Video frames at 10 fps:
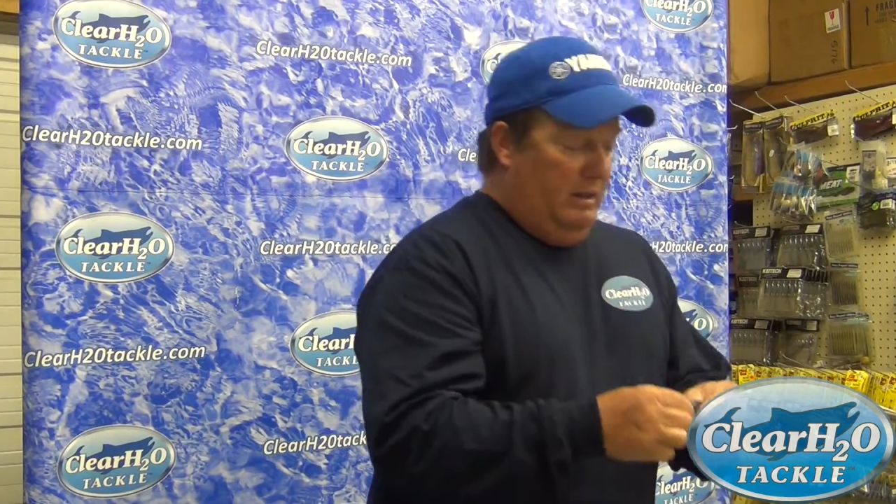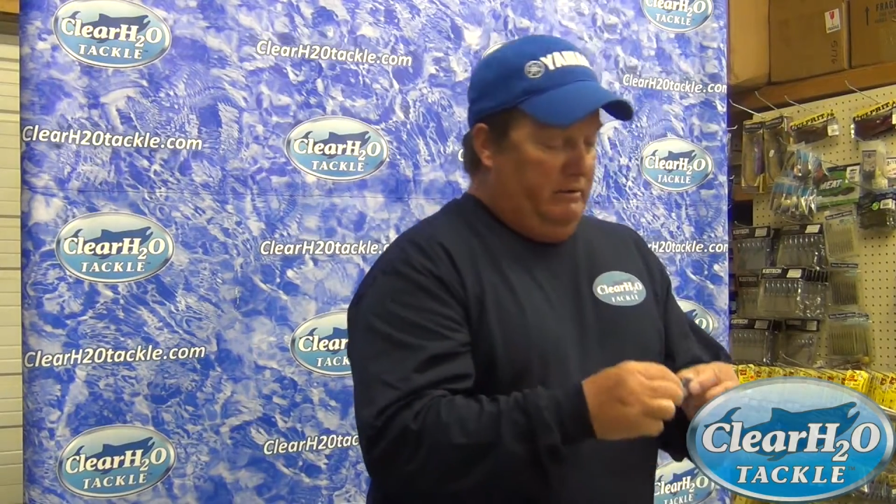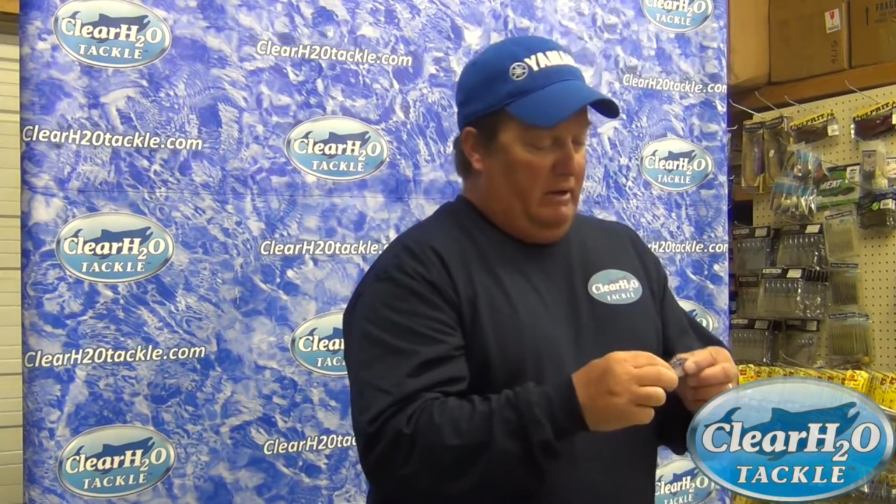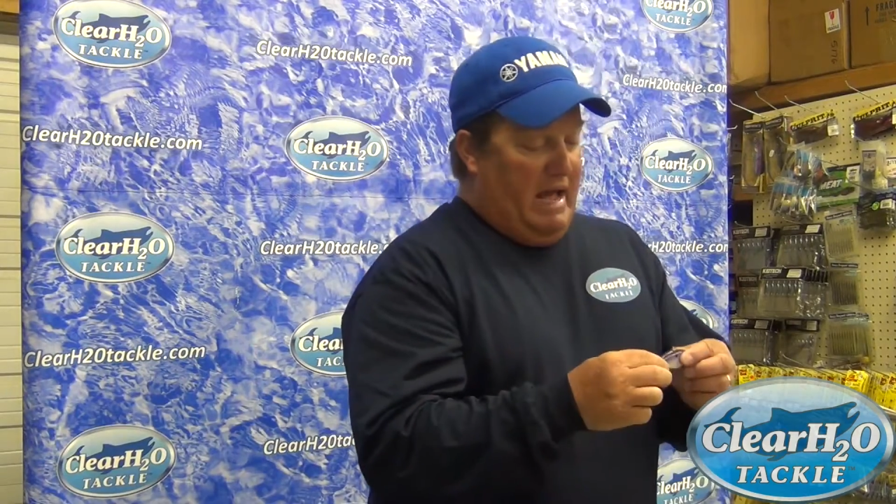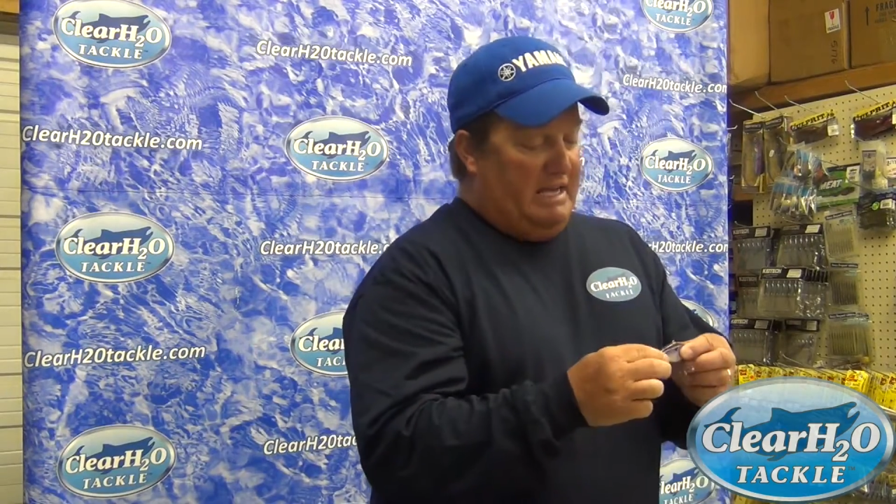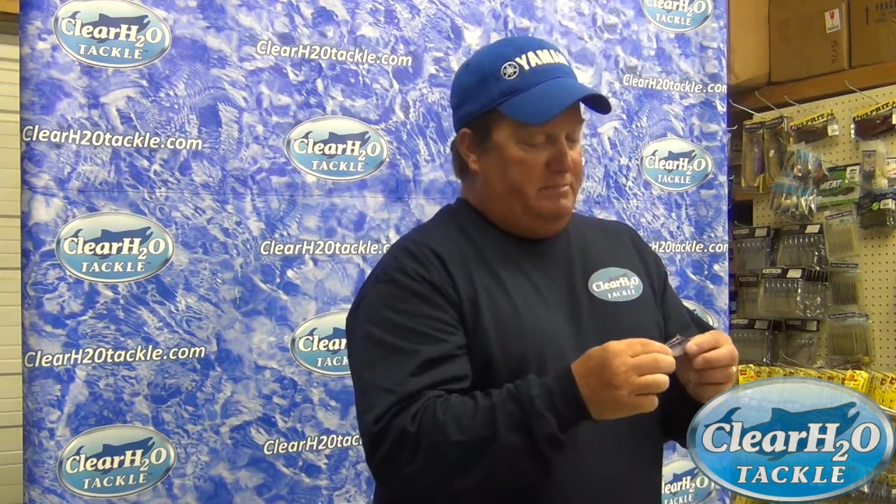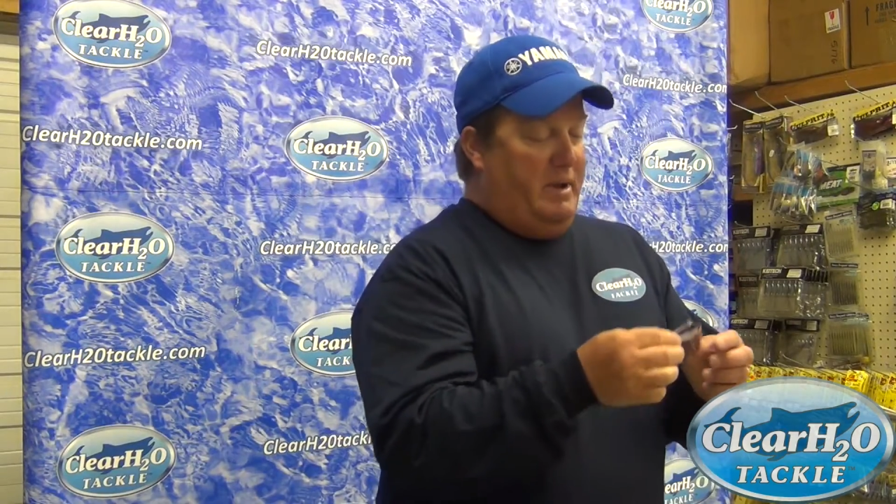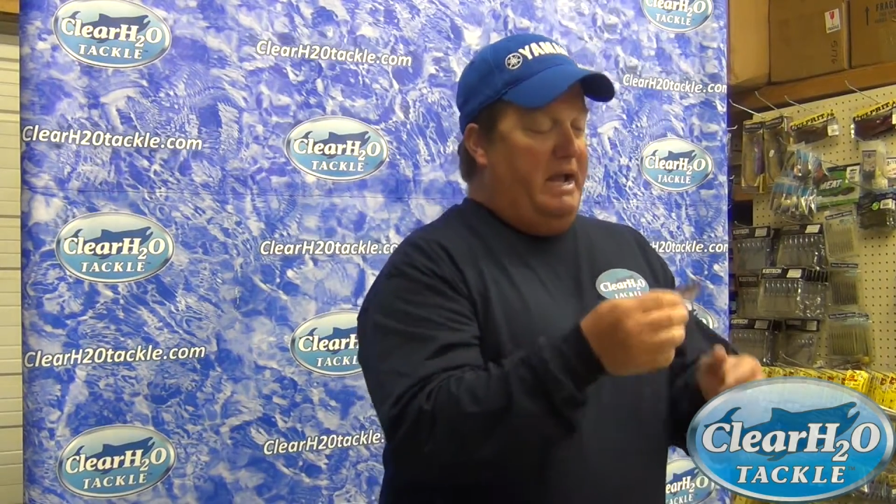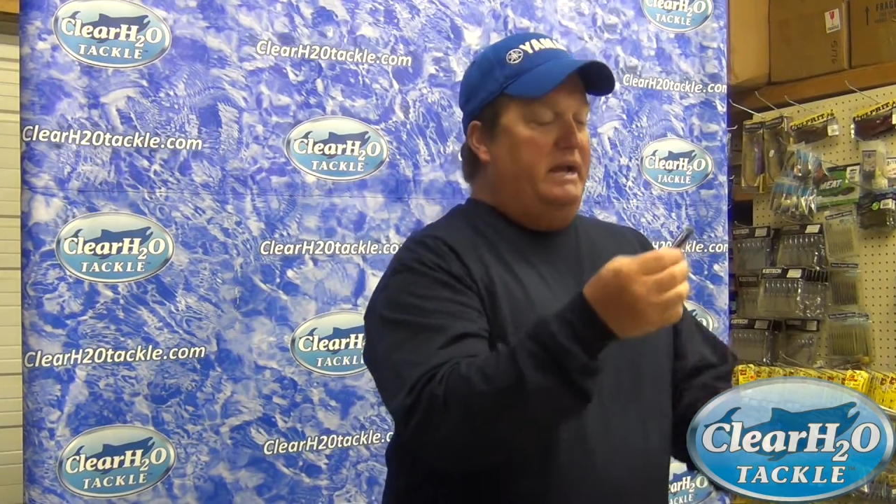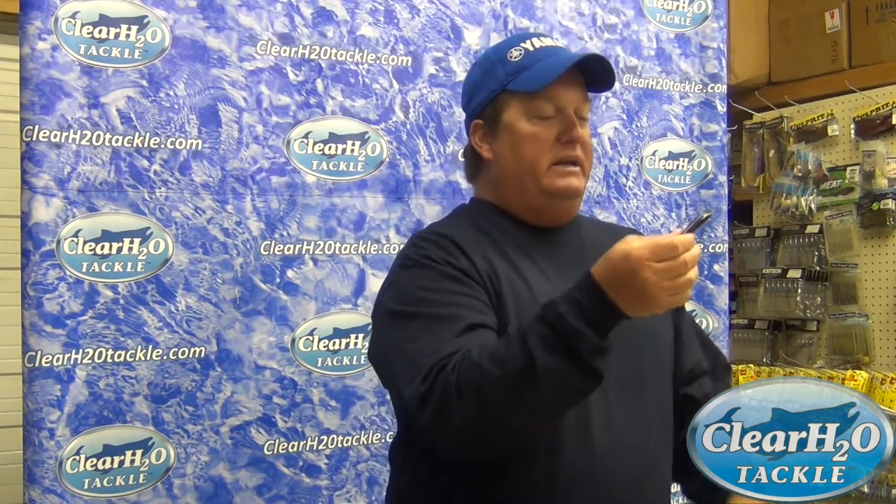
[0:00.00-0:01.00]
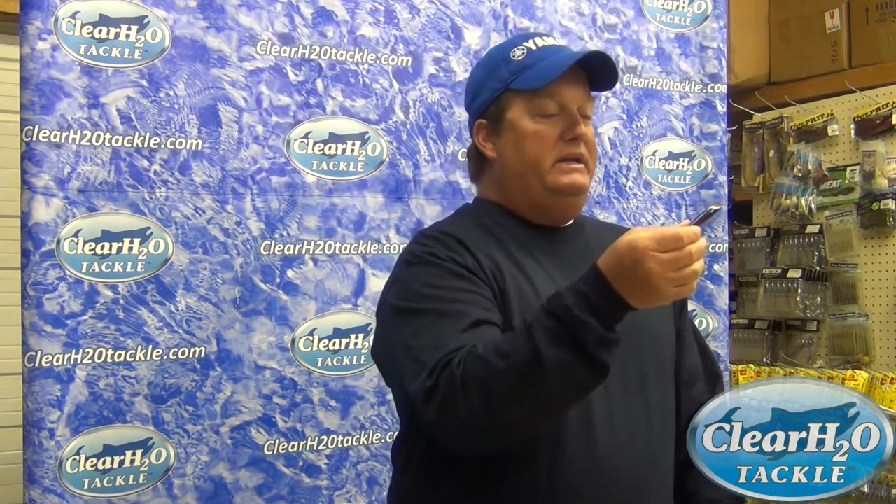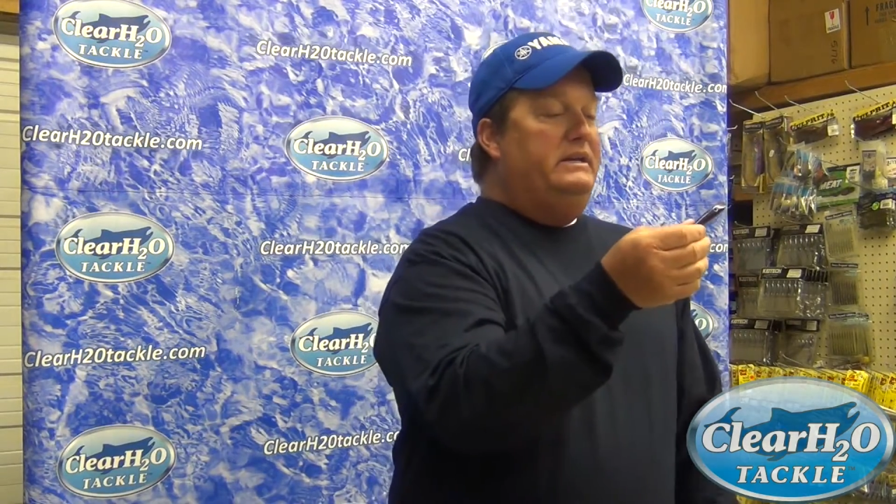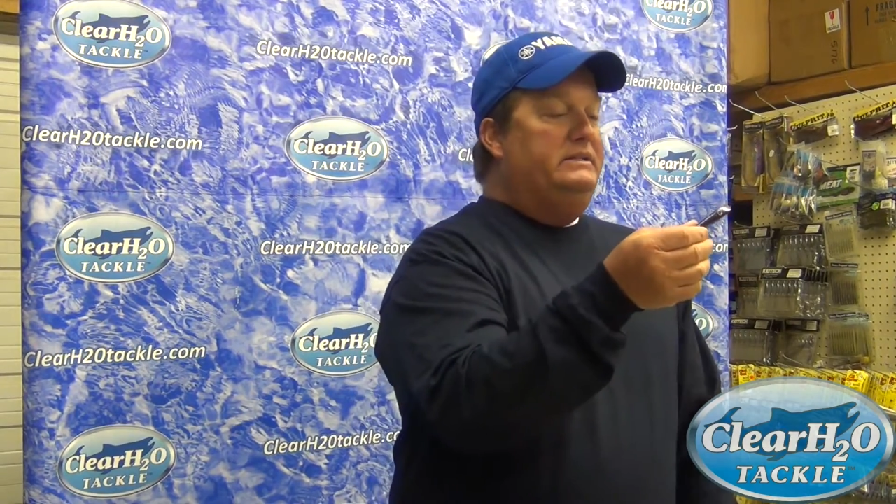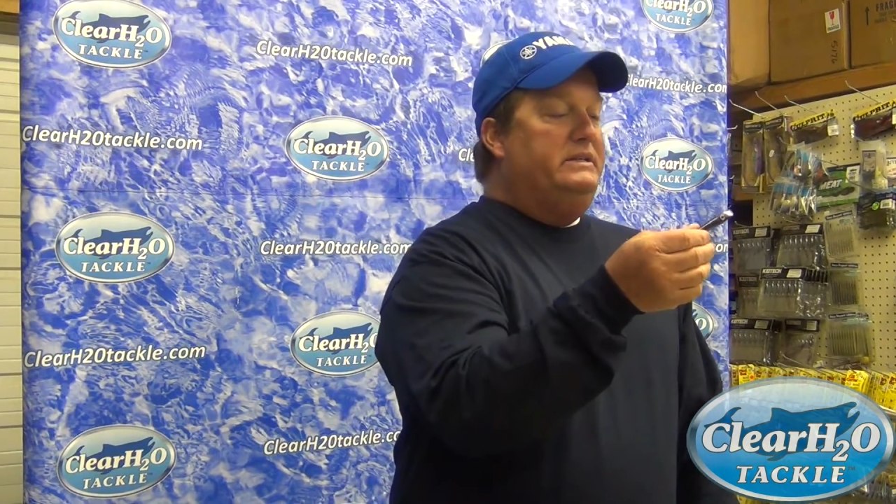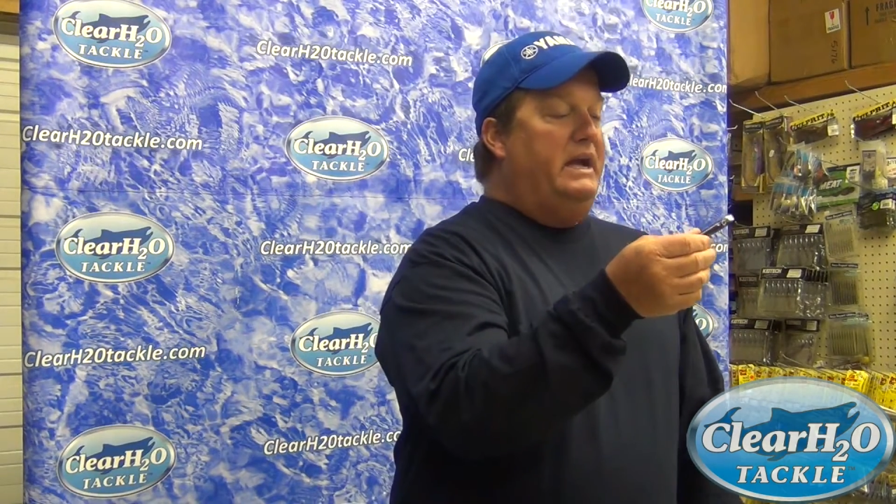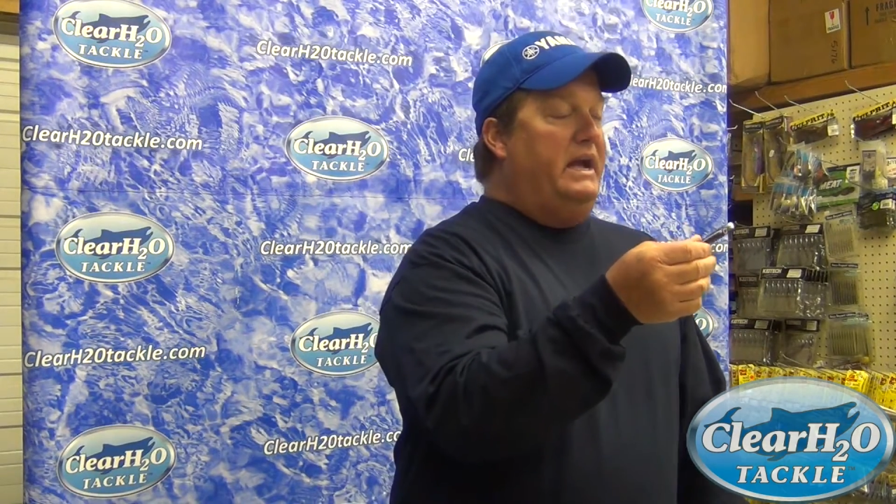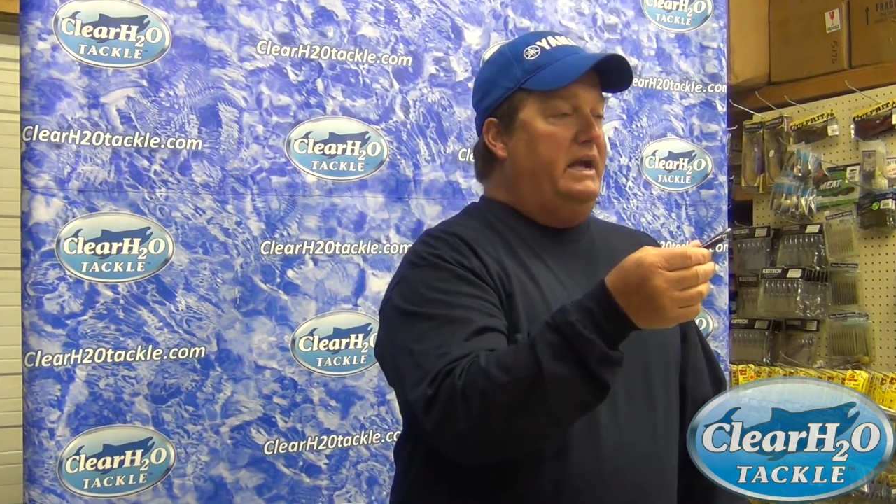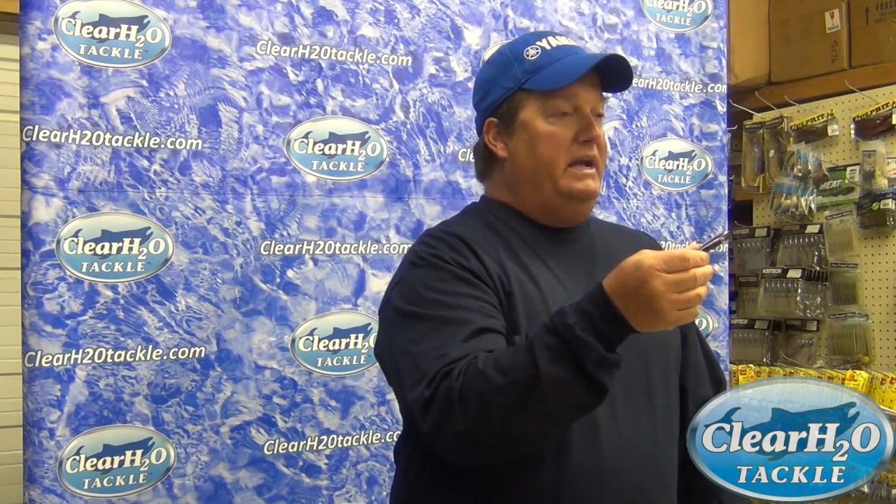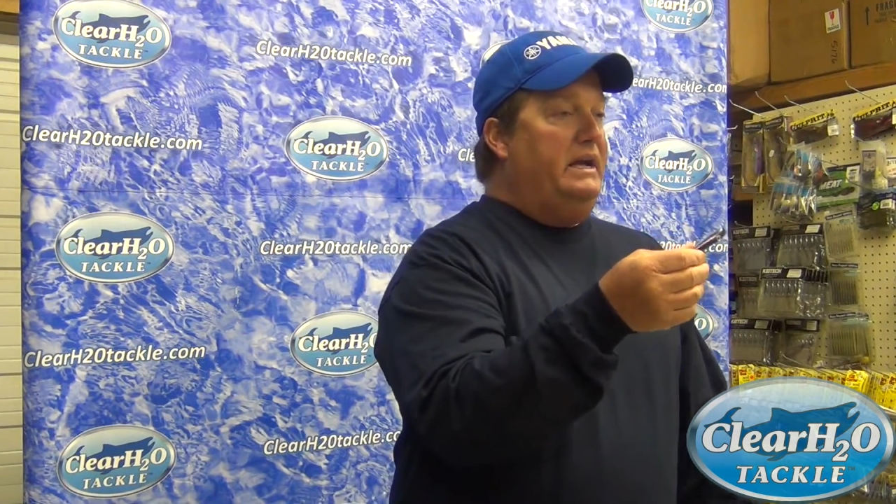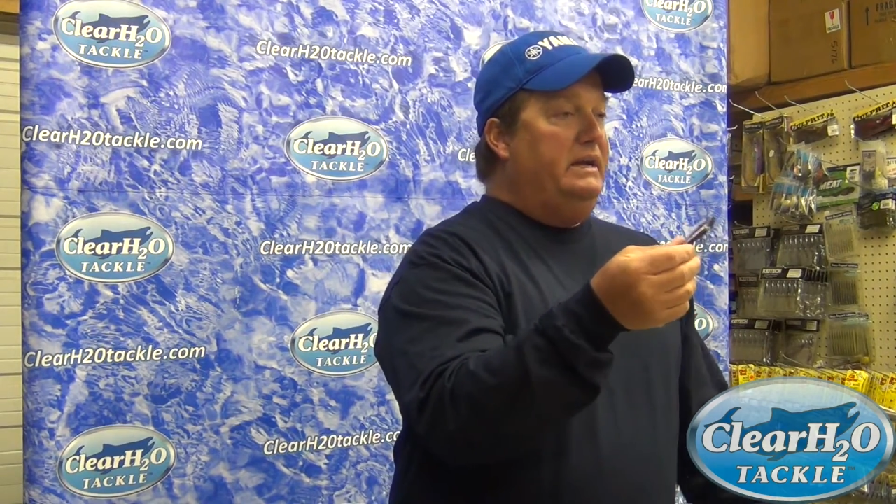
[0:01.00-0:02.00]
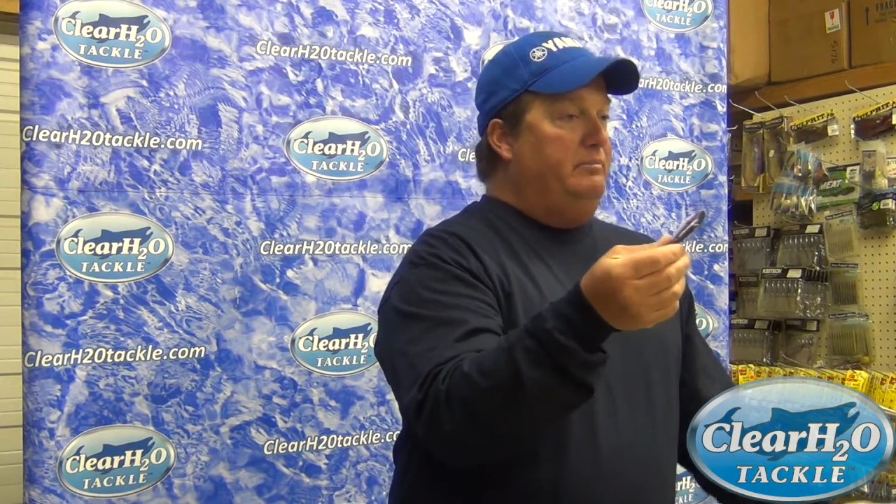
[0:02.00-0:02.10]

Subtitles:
The last bait is a